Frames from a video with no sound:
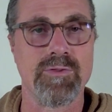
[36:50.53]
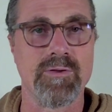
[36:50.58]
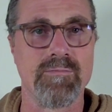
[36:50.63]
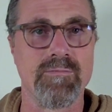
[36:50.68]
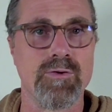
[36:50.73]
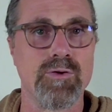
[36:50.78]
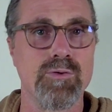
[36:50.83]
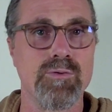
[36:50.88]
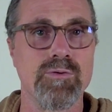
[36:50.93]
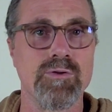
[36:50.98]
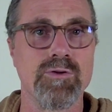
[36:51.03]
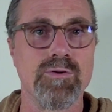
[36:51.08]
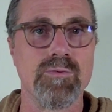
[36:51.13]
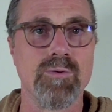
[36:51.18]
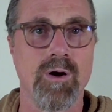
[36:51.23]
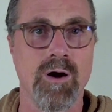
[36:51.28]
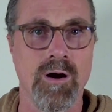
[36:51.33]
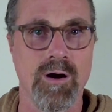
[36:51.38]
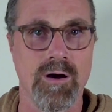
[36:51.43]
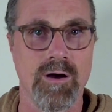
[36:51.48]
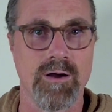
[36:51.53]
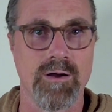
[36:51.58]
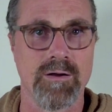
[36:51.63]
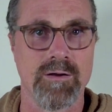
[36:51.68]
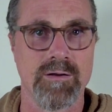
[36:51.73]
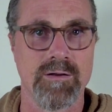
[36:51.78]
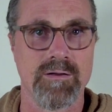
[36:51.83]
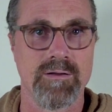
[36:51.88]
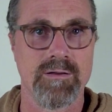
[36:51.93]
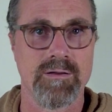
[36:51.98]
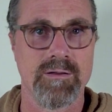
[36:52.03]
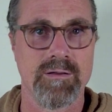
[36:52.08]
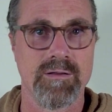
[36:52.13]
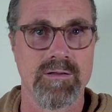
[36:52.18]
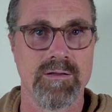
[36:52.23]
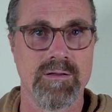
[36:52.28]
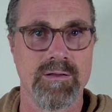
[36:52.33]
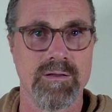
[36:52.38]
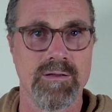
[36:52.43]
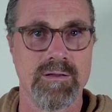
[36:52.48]
of who you are
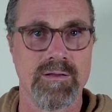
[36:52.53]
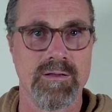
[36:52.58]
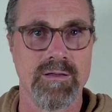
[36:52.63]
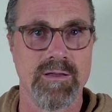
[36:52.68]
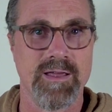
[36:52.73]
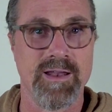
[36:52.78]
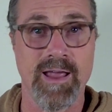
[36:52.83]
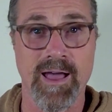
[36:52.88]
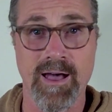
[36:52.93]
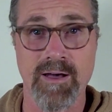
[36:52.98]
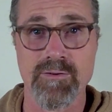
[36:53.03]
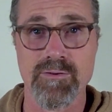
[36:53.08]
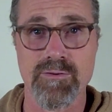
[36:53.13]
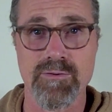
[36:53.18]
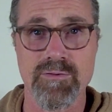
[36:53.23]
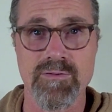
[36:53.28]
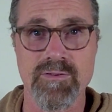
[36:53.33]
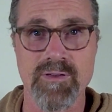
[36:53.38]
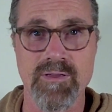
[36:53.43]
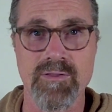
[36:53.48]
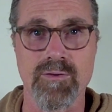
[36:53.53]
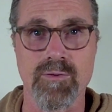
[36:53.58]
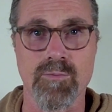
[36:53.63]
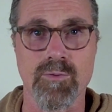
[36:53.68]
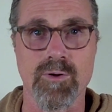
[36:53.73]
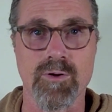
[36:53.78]
and how you see the